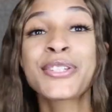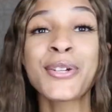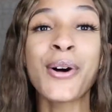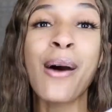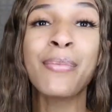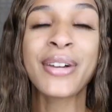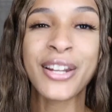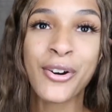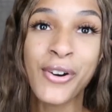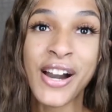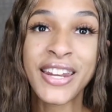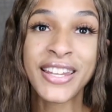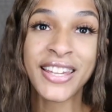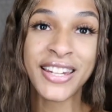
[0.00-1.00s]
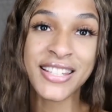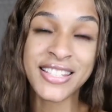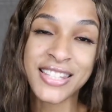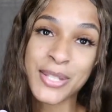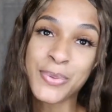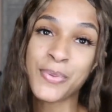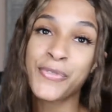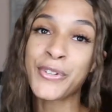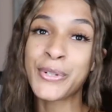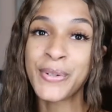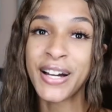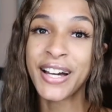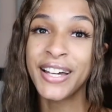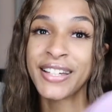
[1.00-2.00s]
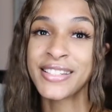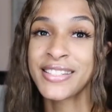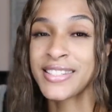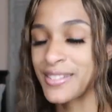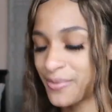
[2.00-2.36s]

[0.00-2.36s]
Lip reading: So I'm gonna go ahead and get into this one for you guys.